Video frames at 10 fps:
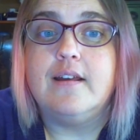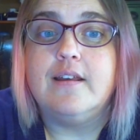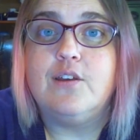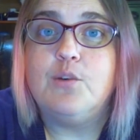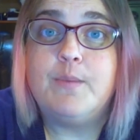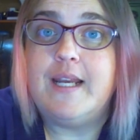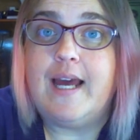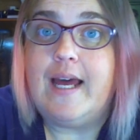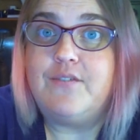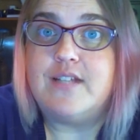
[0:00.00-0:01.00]
you may
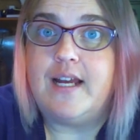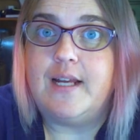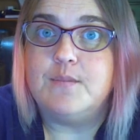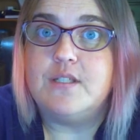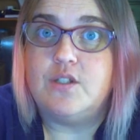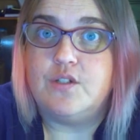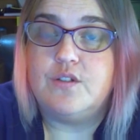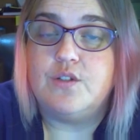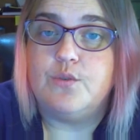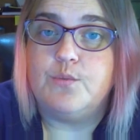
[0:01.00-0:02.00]
not have time
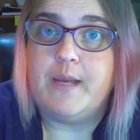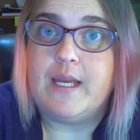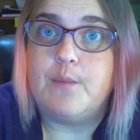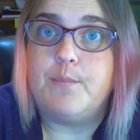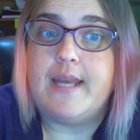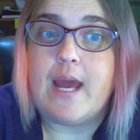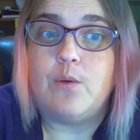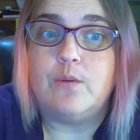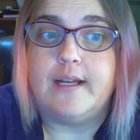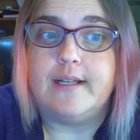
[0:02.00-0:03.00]
to make up an
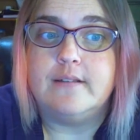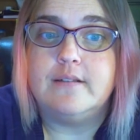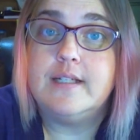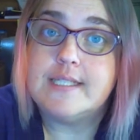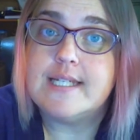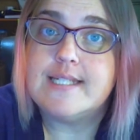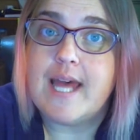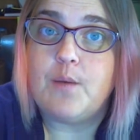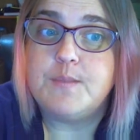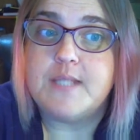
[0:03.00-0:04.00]
outline. It does
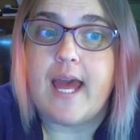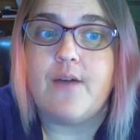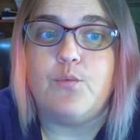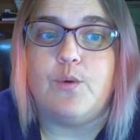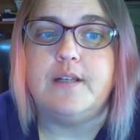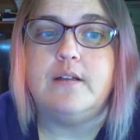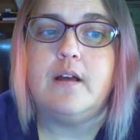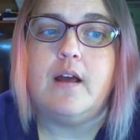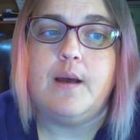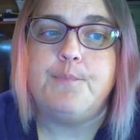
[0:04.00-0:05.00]
help to have one.
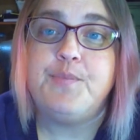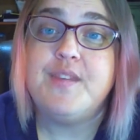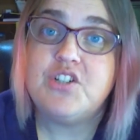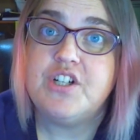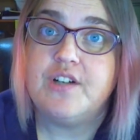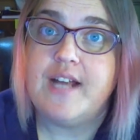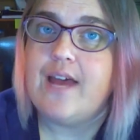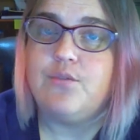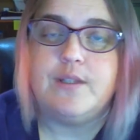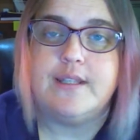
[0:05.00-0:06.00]
This year I
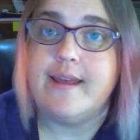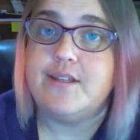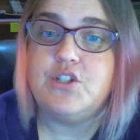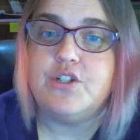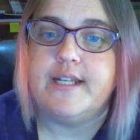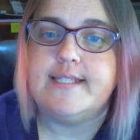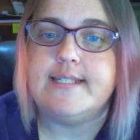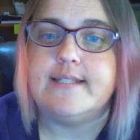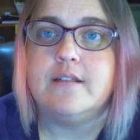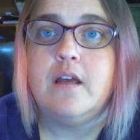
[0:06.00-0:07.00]
have one. Last year I
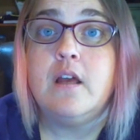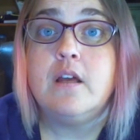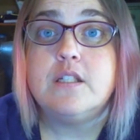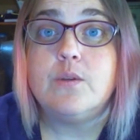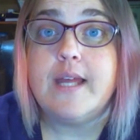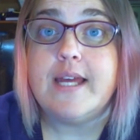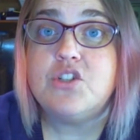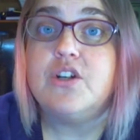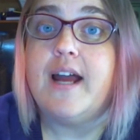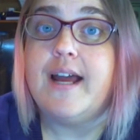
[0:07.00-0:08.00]
didn't. So
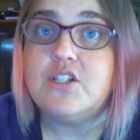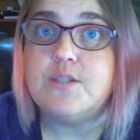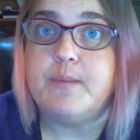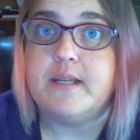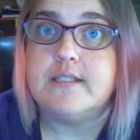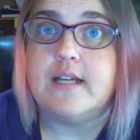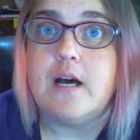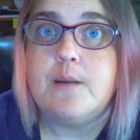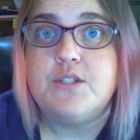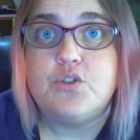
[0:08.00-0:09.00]
last year I just picked a
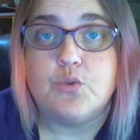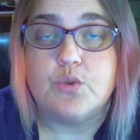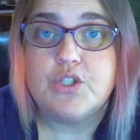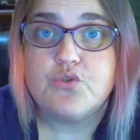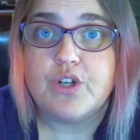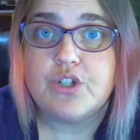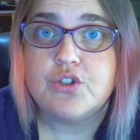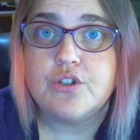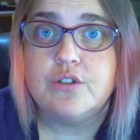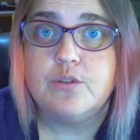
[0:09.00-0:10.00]
common story
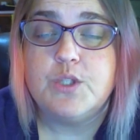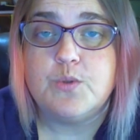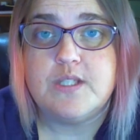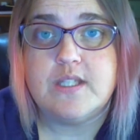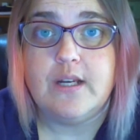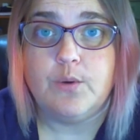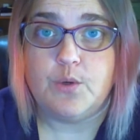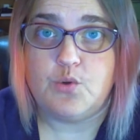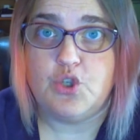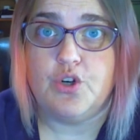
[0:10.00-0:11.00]
structure, which was the
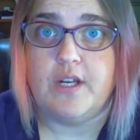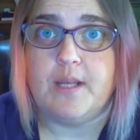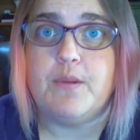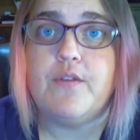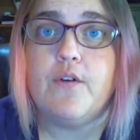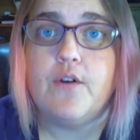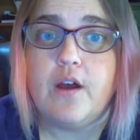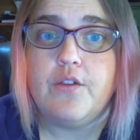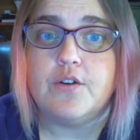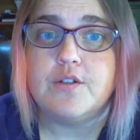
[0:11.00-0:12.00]
hero's journey, but there are
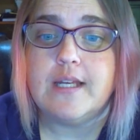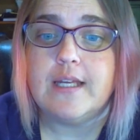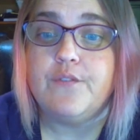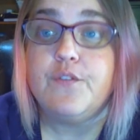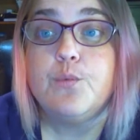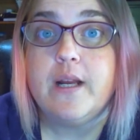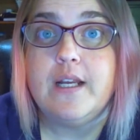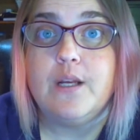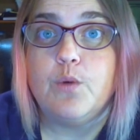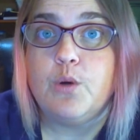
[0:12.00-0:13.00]
others. Like if you're
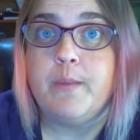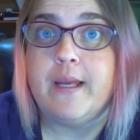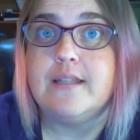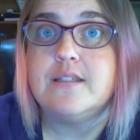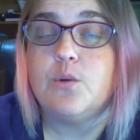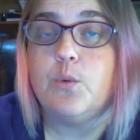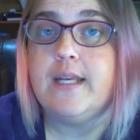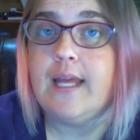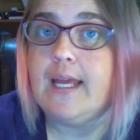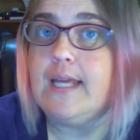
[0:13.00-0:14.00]
writing romance,
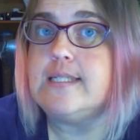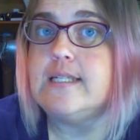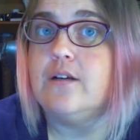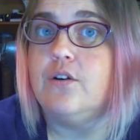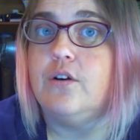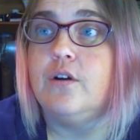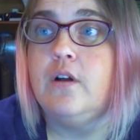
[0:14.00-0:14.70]
Gwen Hayes in her